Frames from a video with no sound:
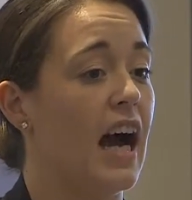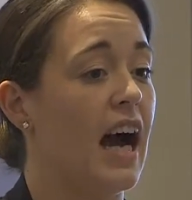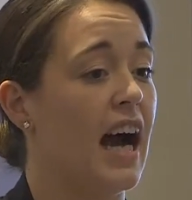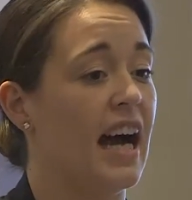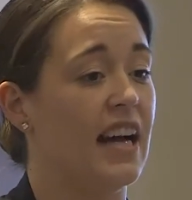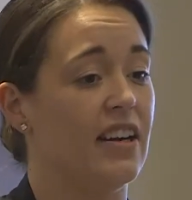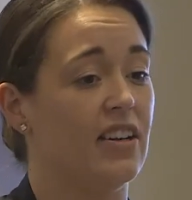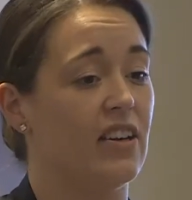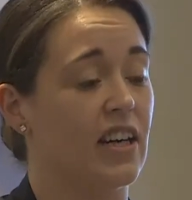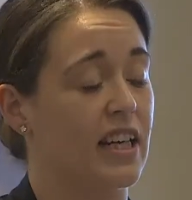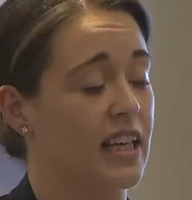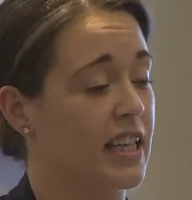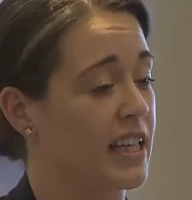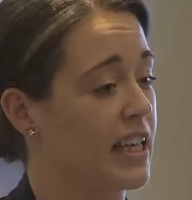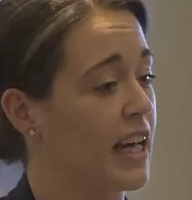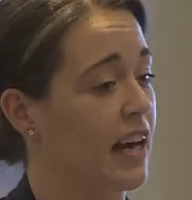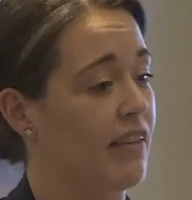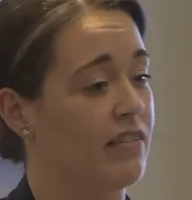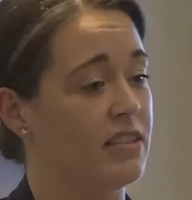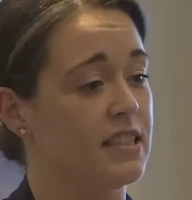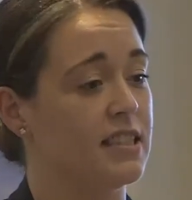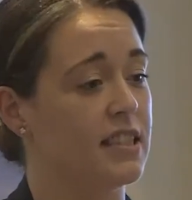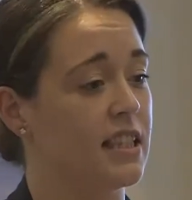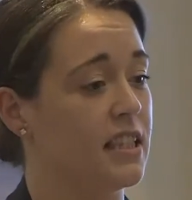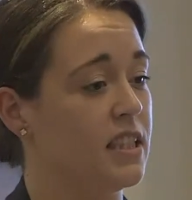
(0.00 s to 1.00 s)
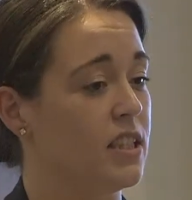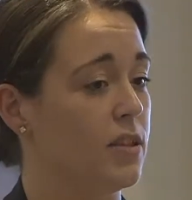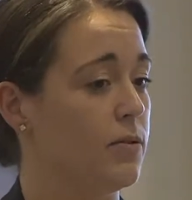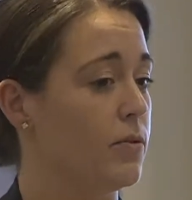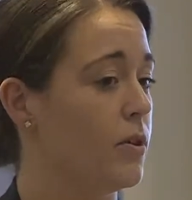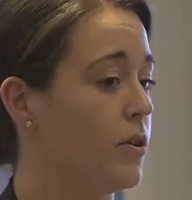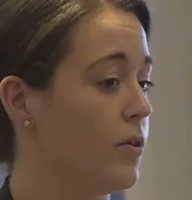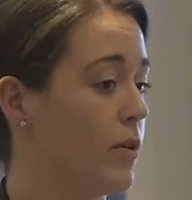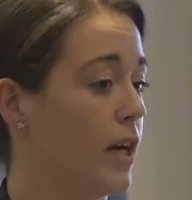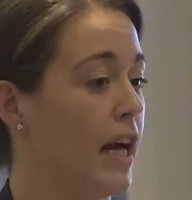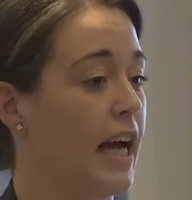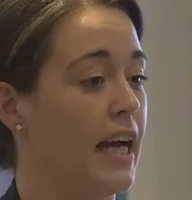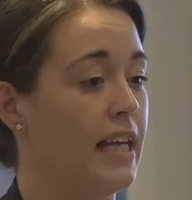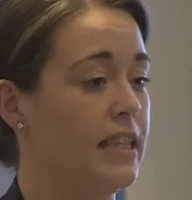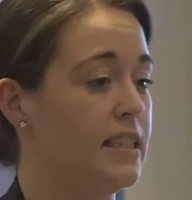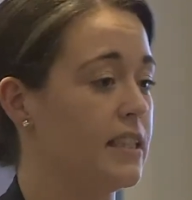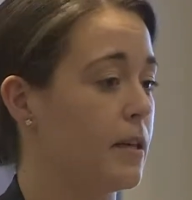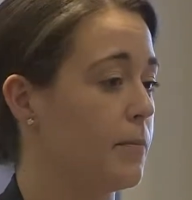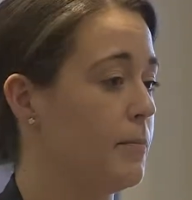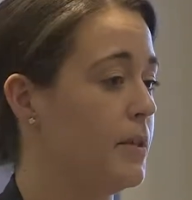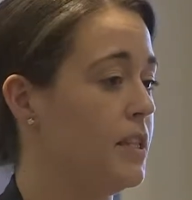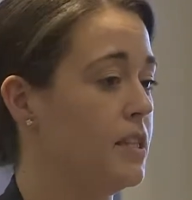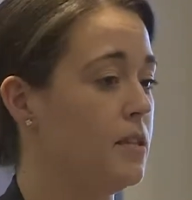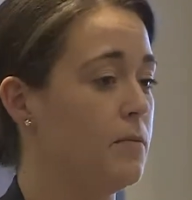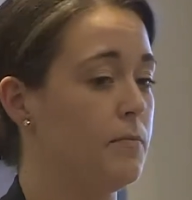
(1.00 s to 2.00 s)
and I can guarantee you it will end
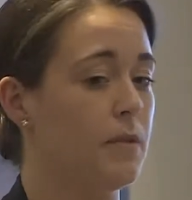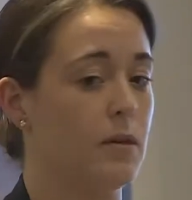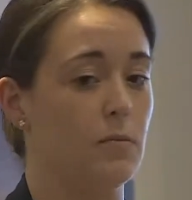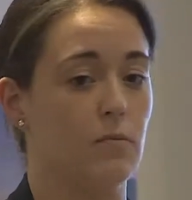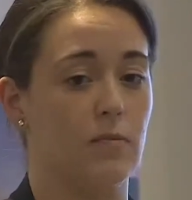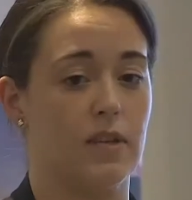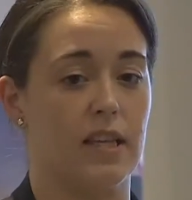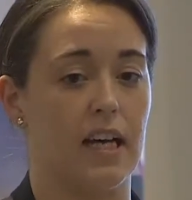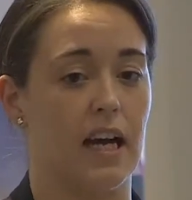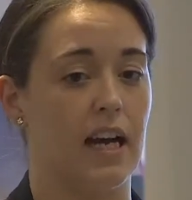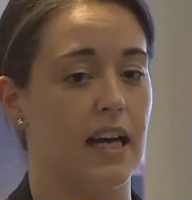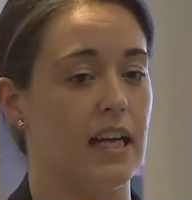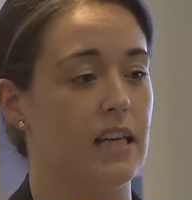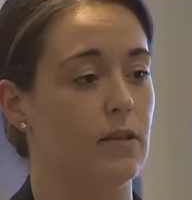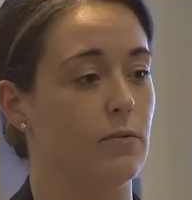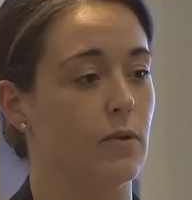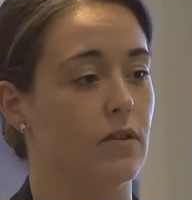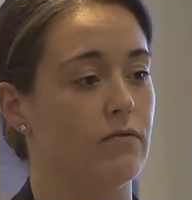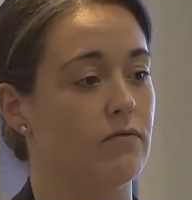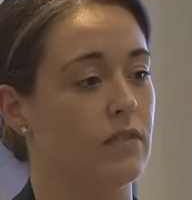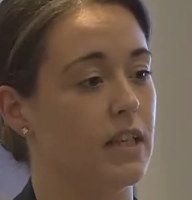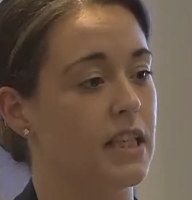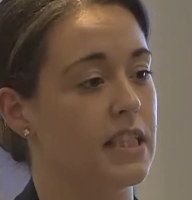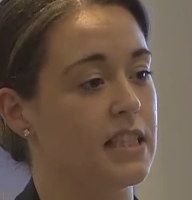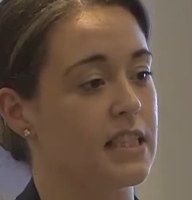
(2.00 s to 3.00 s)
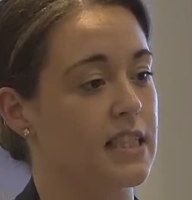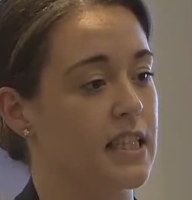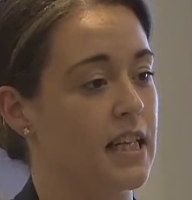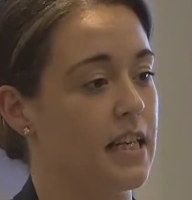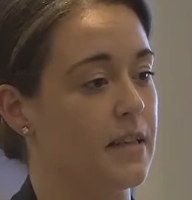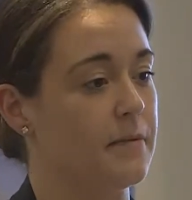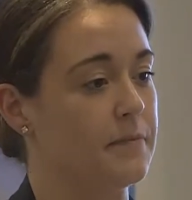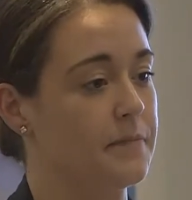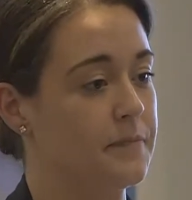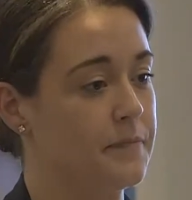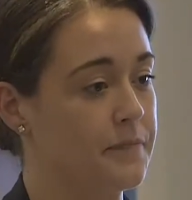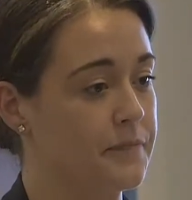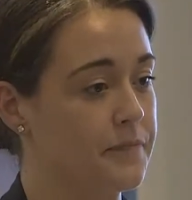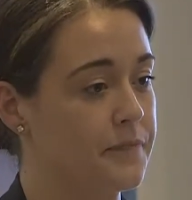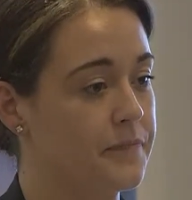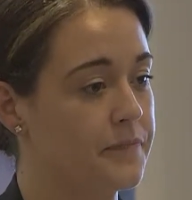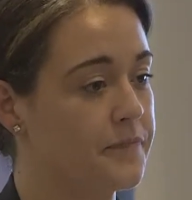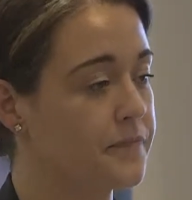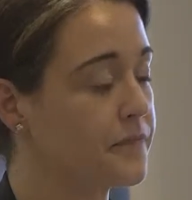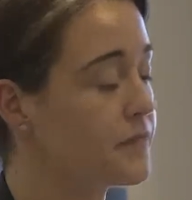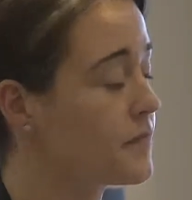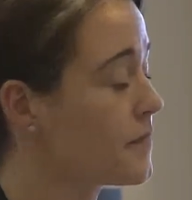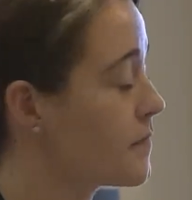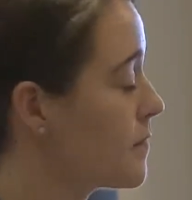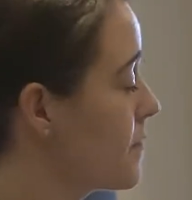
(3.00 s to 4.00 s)
up in the bin without anyone reading it.
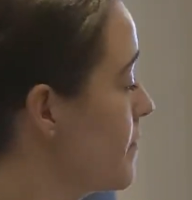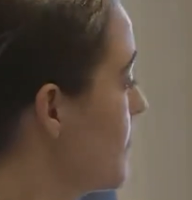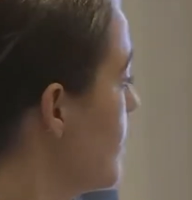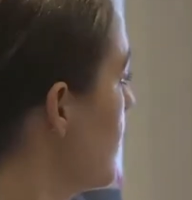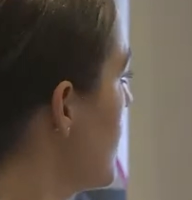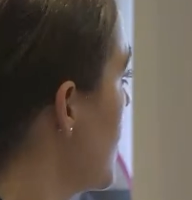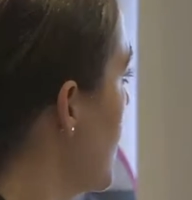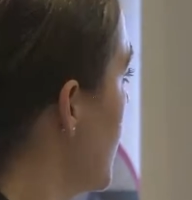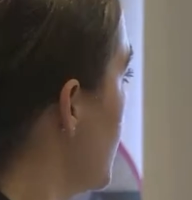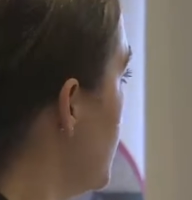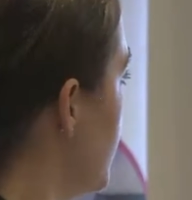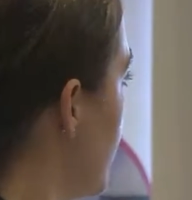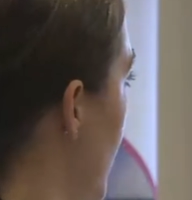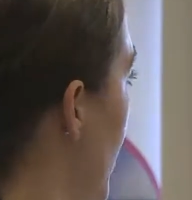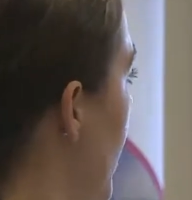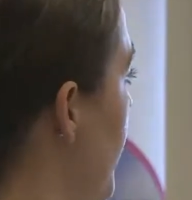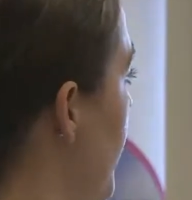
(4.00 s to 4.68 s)
So